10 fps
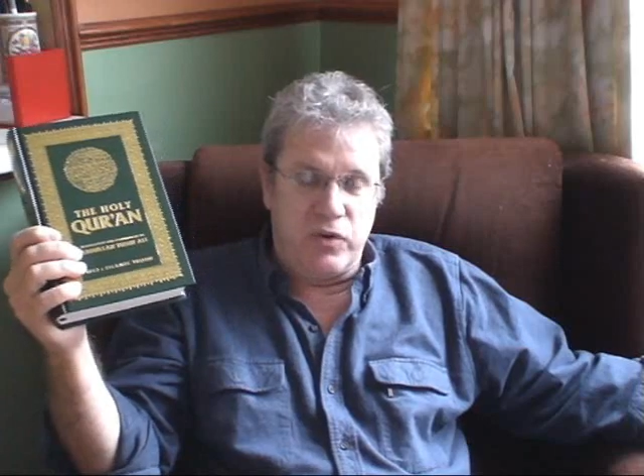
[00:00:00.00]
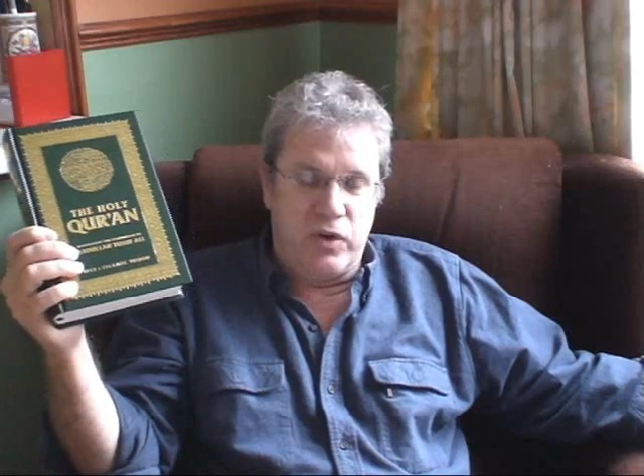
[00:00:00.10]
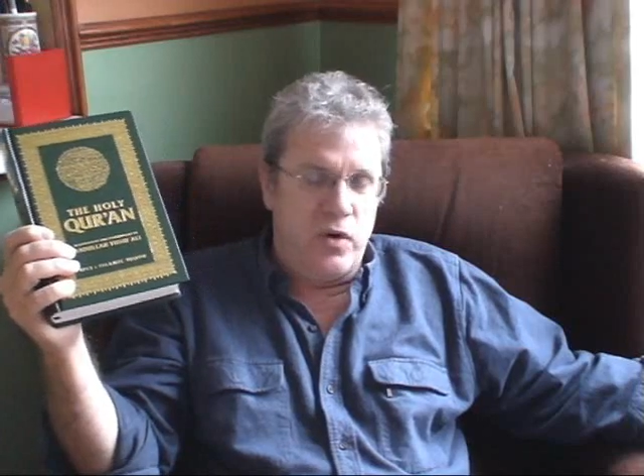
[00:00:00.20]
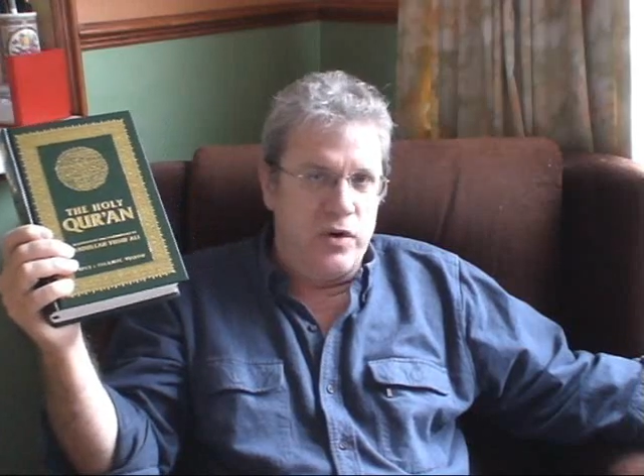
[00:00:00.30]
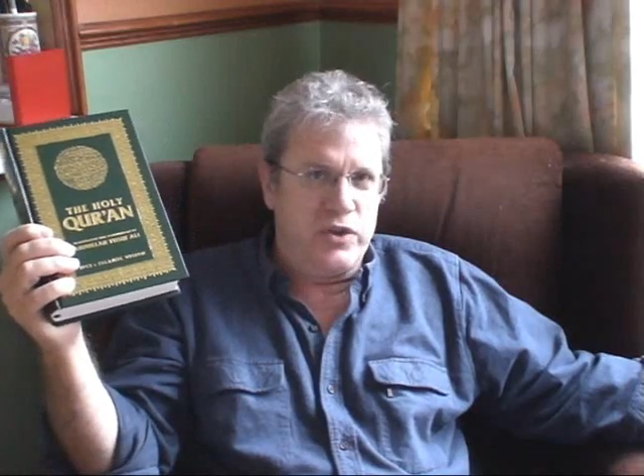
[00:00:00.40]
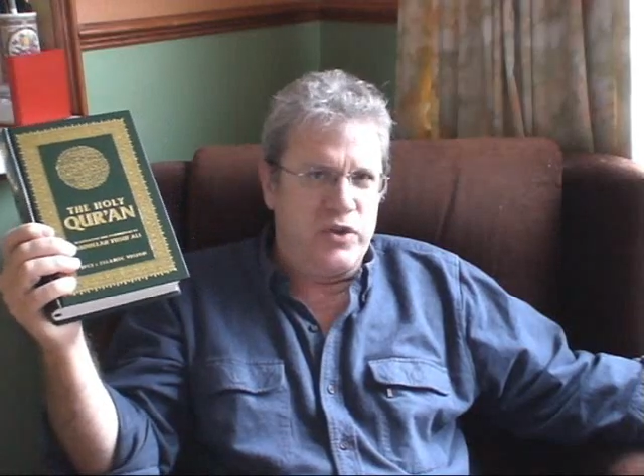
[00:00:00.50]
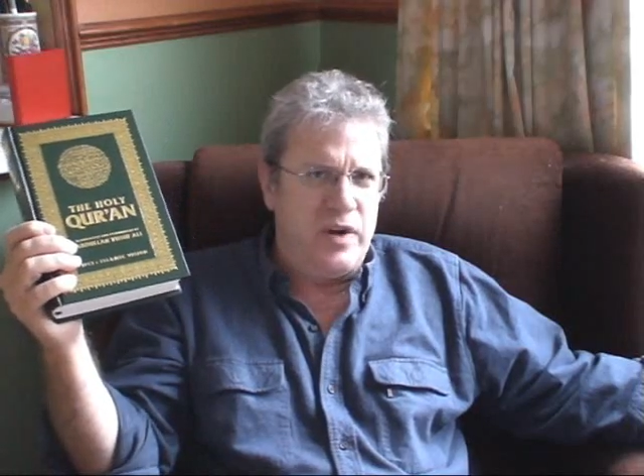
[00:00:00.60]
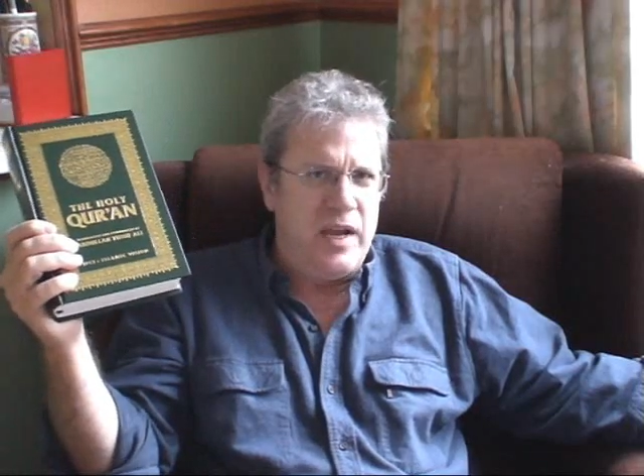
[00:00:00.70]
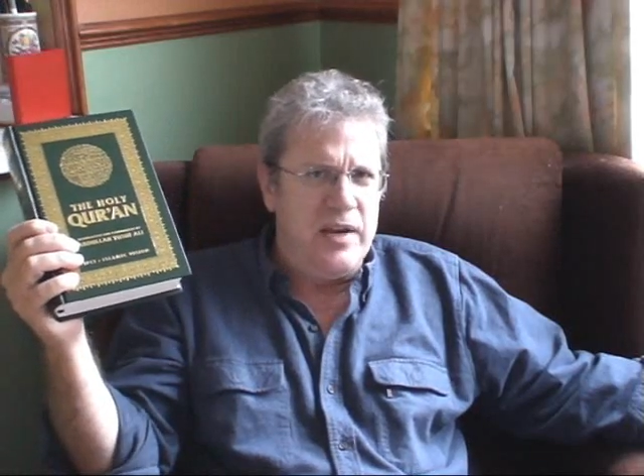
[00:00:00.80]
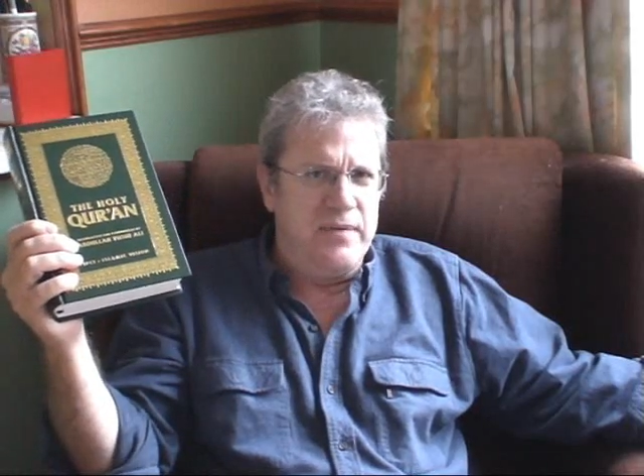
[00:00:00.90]
According to
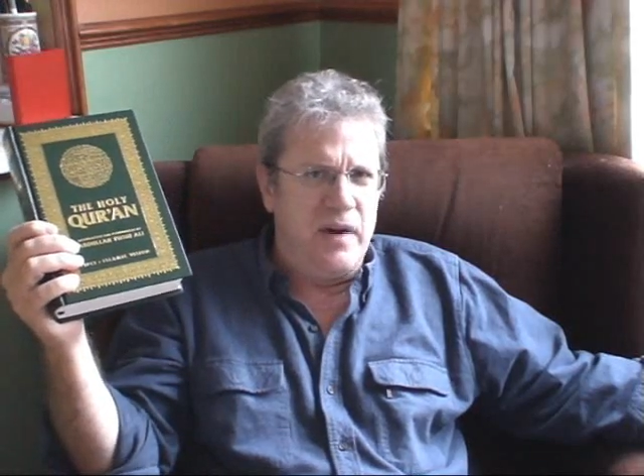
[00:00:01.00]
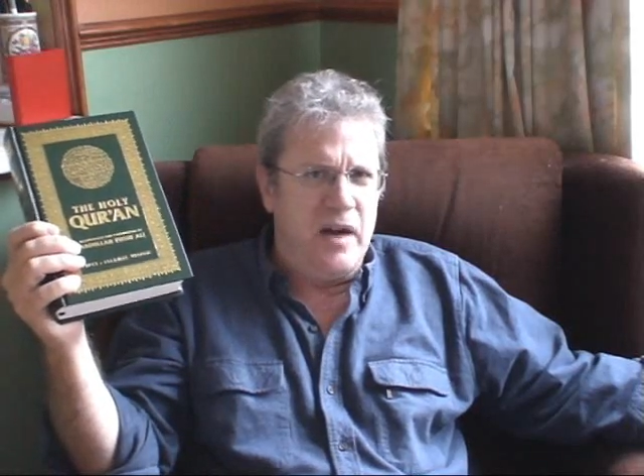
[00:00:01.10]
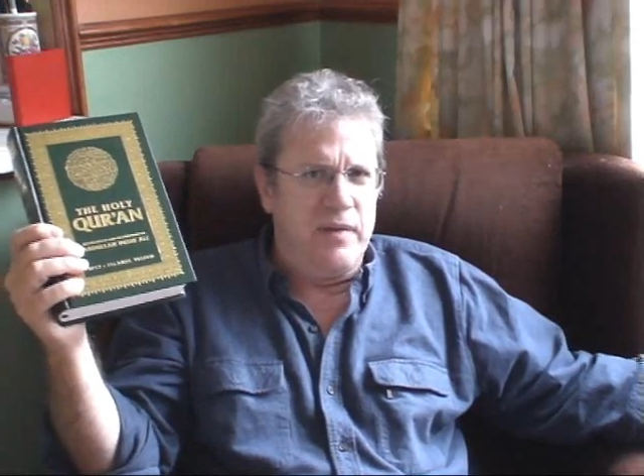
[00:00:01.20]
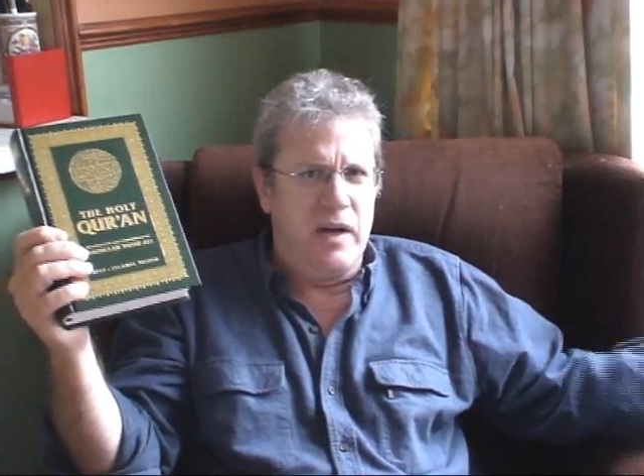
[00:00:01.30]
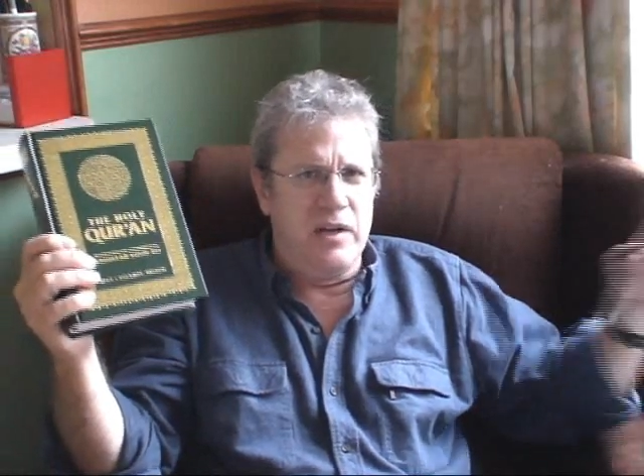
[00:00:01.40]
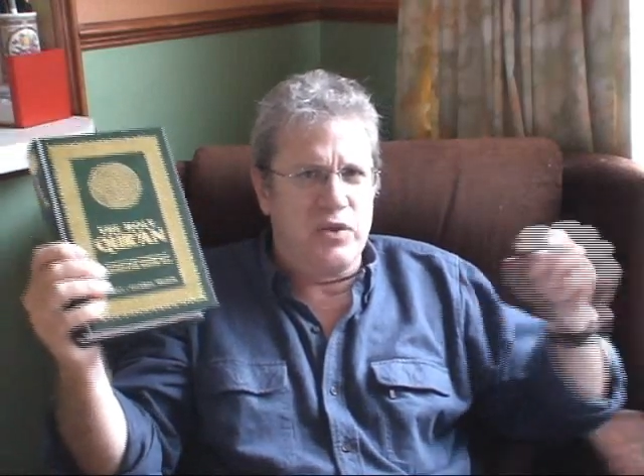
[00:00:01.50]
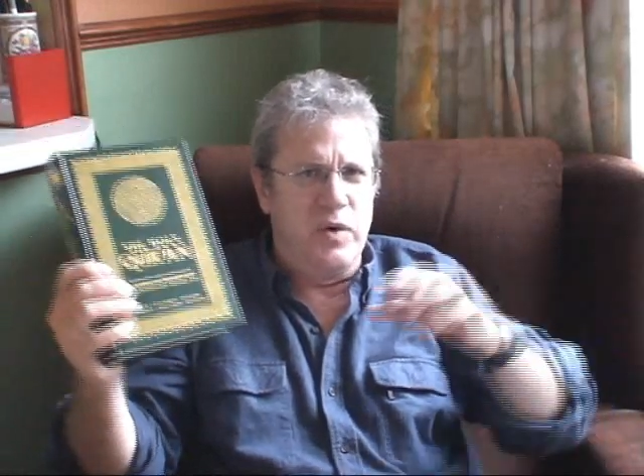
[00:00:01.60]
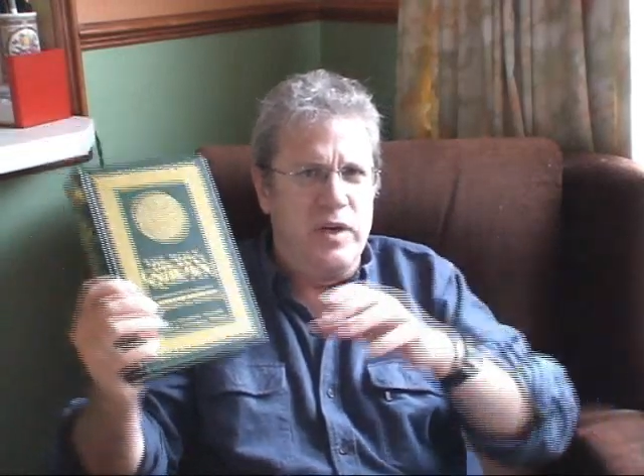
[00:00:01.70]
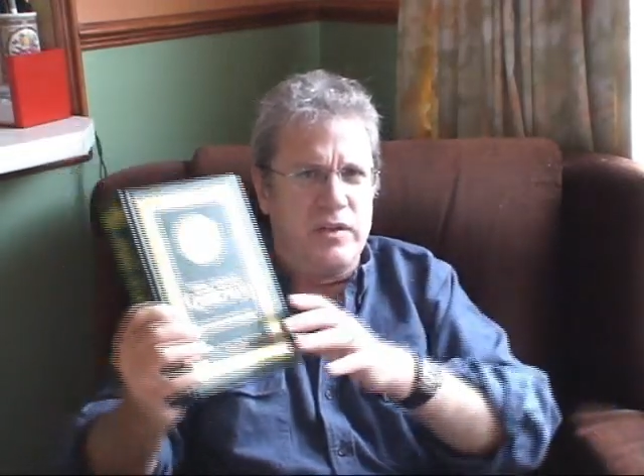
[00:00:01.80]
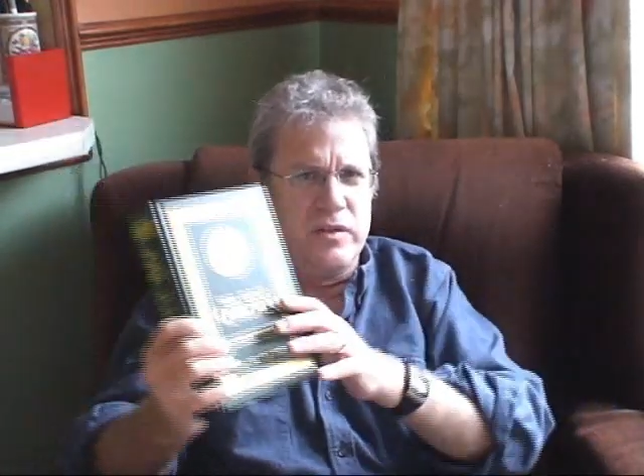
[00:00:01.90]
Sura 85, ayah
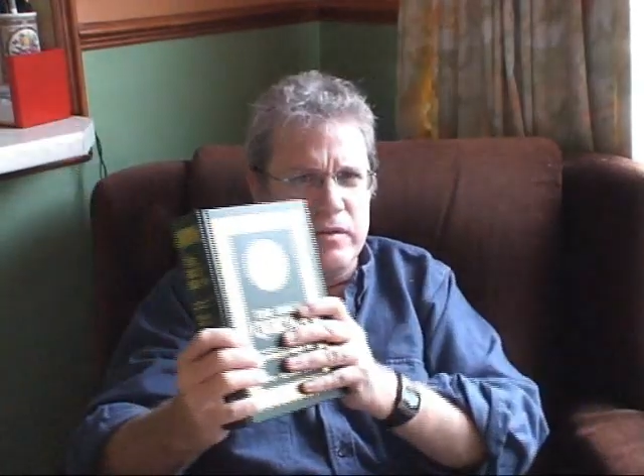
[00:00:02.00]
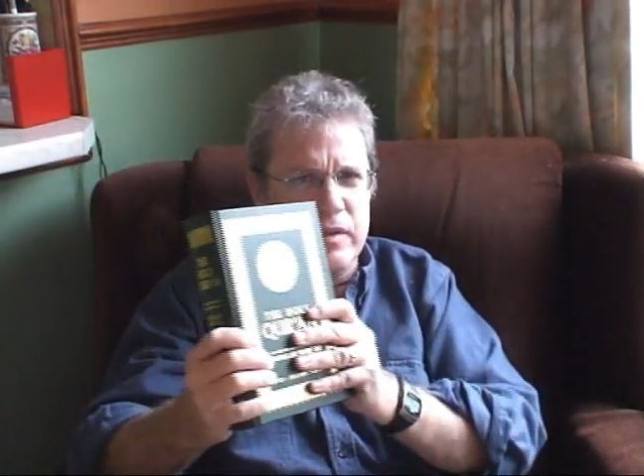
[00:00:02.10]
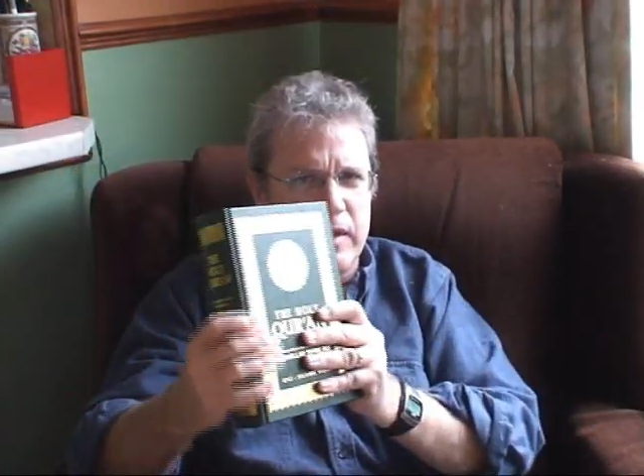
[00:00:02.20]
22,